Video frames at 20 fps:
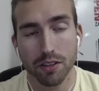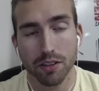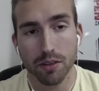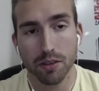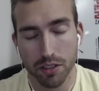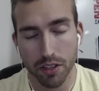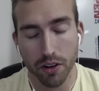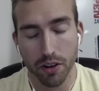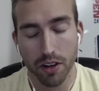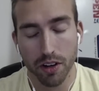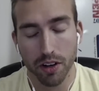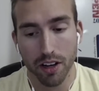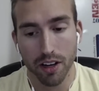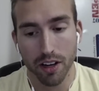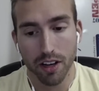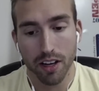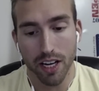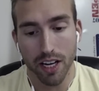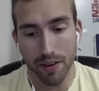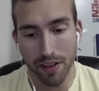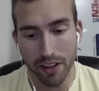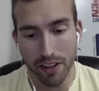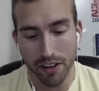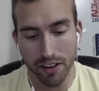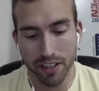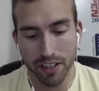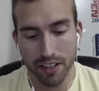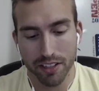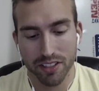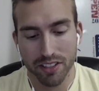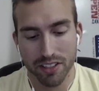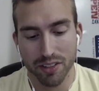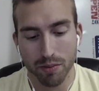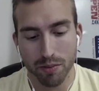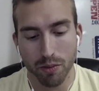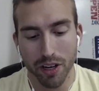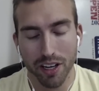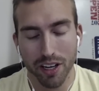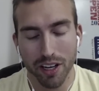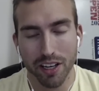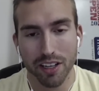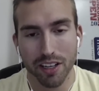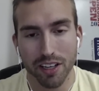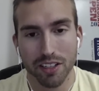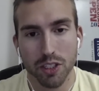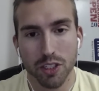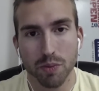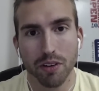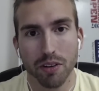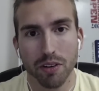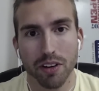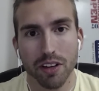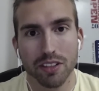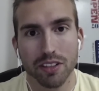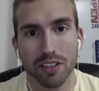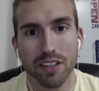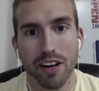So, I mean, there is some winning experience there.